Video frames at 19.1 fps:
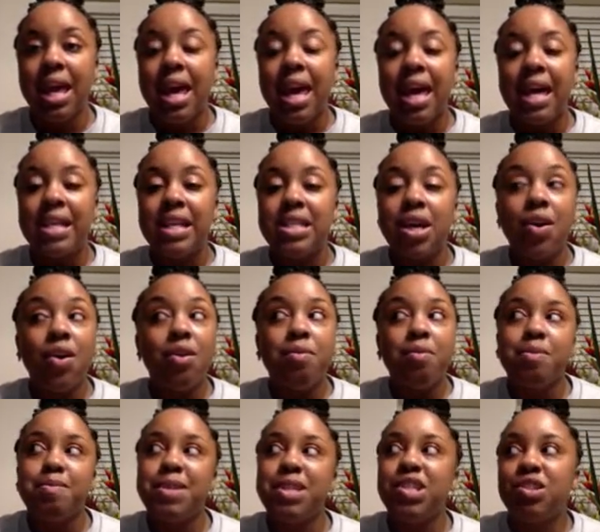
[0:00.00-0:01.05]
And so it
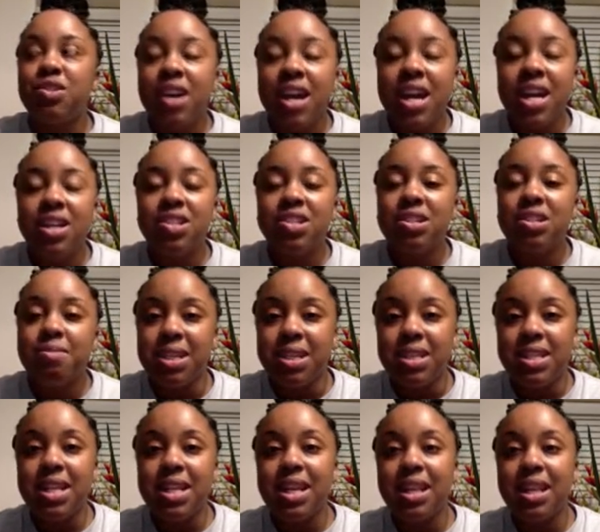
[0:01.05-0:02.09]
would be strange to be
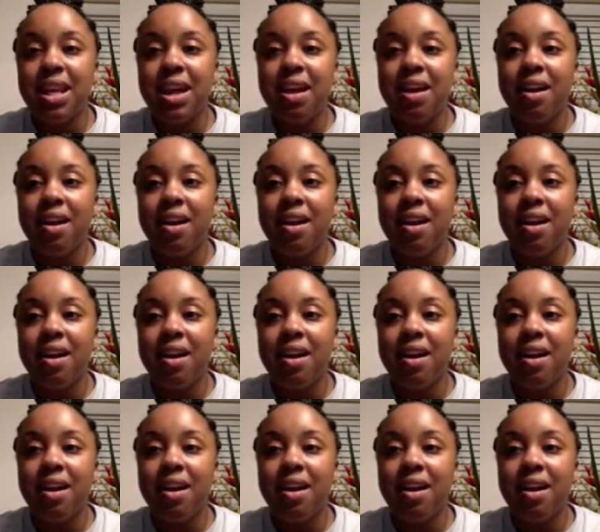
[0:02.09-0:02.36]
sitting there